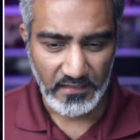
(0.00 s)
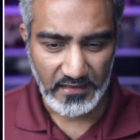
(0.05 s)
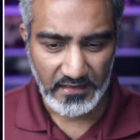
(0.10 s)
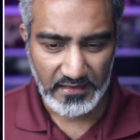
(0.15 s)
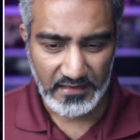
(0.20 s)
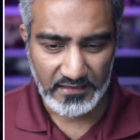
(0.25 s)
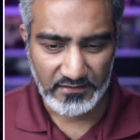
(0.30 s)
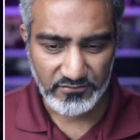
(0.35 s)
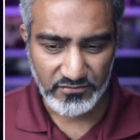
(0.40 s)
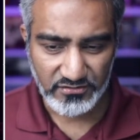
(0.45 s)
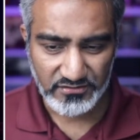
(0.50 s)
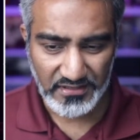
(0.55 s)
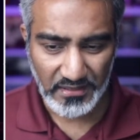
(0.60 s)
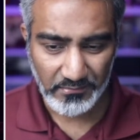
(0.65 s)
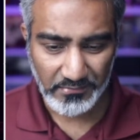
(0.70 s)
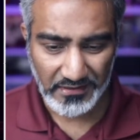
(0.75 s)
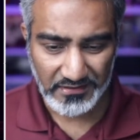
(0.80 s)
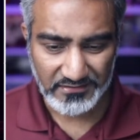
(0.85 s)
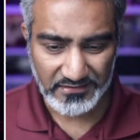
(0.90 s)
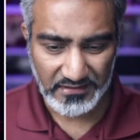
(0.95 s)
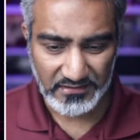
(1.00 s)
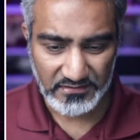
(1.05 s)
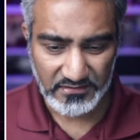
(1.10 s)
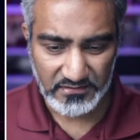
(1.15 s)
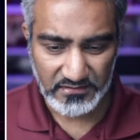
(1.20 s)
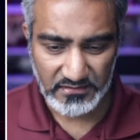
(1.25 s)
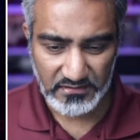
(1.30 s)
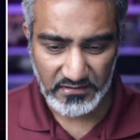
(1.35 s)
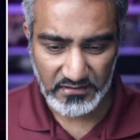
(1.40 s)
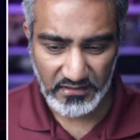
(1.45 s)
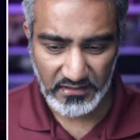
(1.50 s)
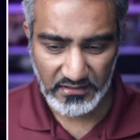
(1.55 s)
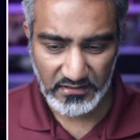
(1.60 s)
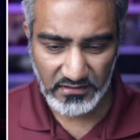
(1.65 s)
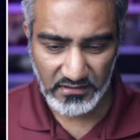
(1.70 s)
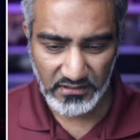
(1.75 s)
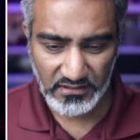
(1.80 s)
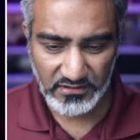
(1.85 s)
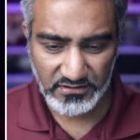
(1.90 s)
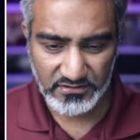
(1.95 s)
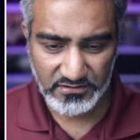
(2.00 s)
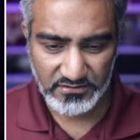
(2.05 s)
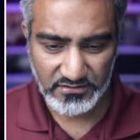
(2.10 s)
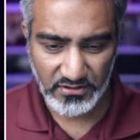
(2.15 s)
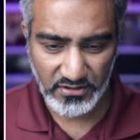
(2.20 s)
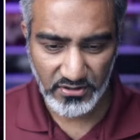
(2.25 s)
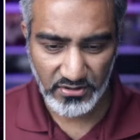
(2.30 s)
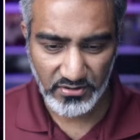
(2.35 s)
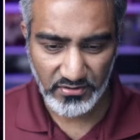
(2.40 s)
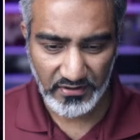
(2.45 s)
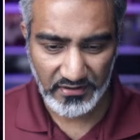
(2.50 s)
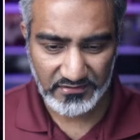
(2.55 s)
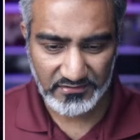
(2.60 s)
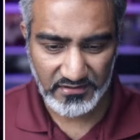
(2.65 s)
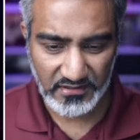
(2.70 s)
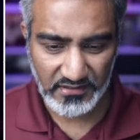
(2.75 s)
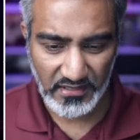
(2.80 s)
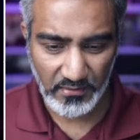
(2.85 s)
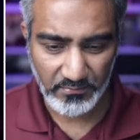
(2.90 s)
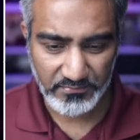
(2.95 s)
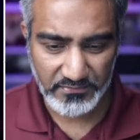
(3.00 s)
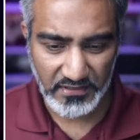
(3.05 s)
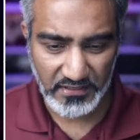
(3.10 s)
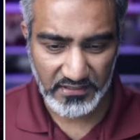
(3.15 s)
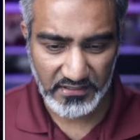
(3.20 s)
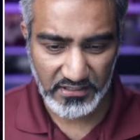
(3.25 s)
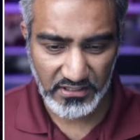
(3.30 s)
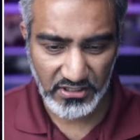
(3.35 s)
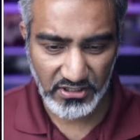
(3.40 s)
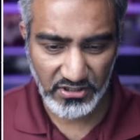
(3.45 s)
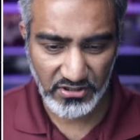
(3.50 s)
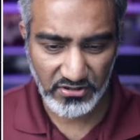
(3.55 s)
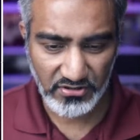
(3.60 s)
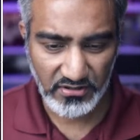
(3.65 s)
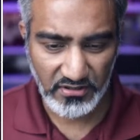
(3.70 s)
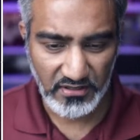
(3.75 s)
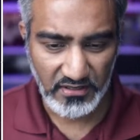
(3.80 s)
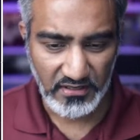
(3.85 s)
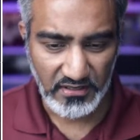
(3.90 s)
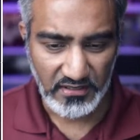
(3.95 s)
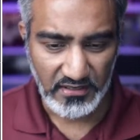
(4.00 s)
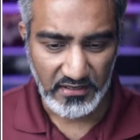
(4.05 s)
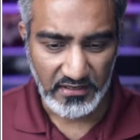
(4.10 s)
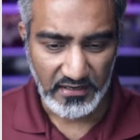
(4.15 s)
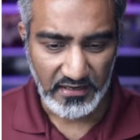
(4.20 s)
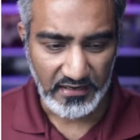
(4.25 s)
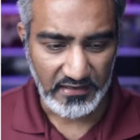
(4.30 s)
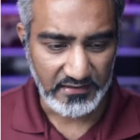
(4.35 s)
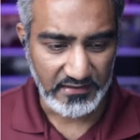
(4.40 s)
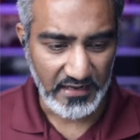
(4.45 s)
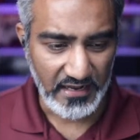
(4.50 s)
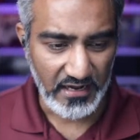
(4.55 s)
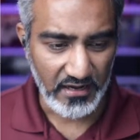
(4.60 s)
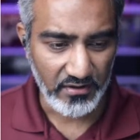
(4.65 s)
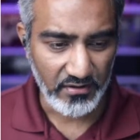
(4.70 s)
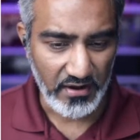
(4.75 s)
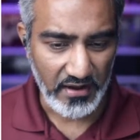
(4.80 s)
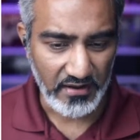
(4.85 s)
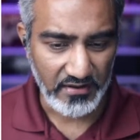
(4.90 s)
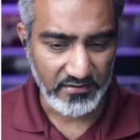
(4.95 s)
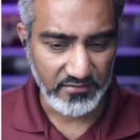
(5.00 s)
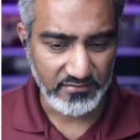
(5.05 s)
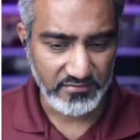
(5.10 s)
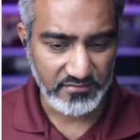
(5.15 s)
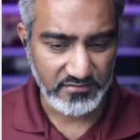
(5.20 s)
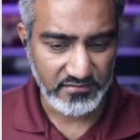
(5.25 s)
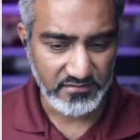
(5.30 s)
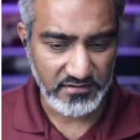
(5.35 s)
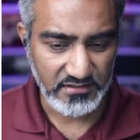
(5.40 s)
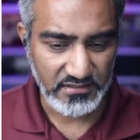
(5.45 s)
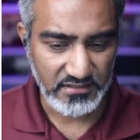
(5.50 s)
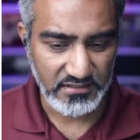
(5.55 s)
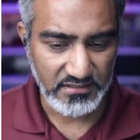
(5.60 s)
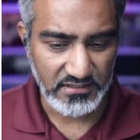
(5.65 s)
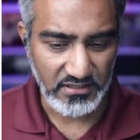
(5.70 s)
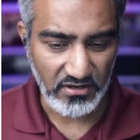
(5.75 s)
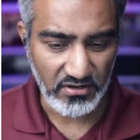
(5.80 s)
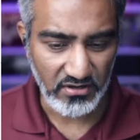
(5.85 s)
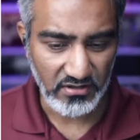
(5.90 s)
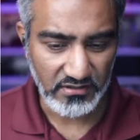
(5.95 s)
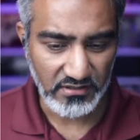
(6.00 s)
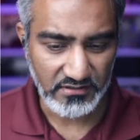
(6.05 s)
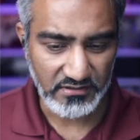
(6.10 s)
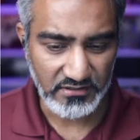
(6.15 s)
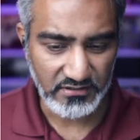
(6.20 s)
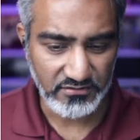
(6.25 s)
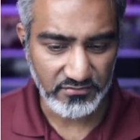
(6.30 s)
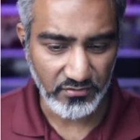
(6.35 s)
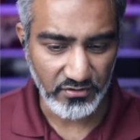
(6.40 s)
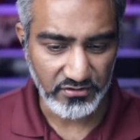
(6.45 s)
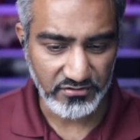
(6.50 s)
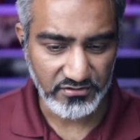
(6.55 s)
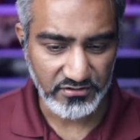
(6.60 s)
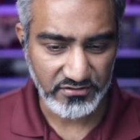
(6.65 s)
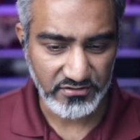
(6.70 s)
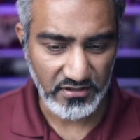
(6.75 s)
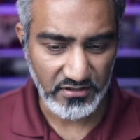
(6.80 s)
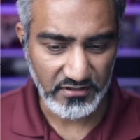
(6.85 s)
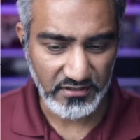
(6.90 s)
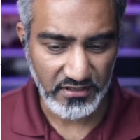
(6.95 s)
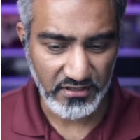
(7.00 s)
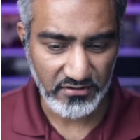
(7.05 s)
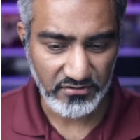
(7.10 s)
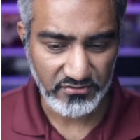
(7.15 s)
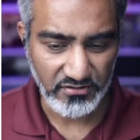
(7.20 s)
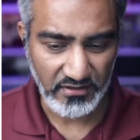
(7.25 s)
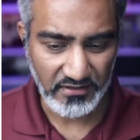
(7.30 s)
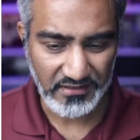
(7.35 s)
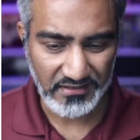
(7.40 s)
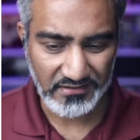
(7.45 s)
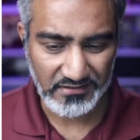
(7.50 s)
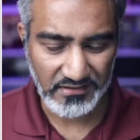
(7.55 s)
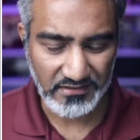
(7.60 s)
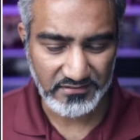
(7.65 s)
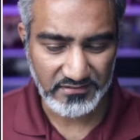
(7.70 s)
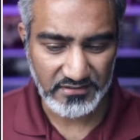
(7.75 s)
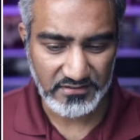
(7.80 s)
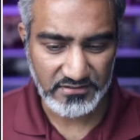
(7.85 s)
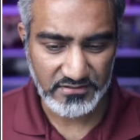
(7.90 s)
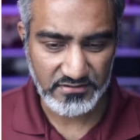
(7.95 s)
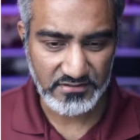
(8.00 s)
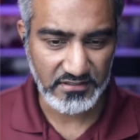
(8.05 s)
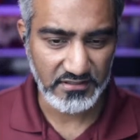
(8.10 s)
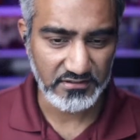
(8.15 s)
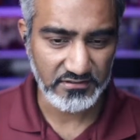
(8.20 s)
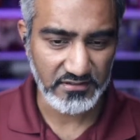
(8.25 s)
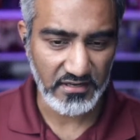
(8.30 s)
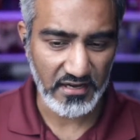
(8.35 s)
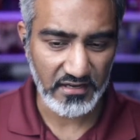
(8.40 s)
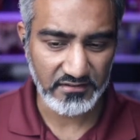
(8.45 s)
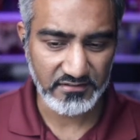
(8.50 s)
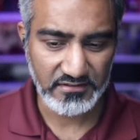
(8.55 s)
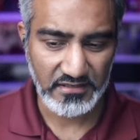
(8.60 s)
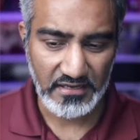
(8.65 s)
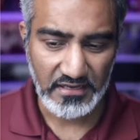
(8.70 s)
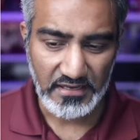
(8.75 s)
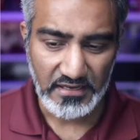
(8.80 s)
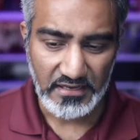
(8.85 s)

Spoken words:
And for example, I say English, so it's gonna update here. And now I see all of these voices down here, so I can listen to these guys.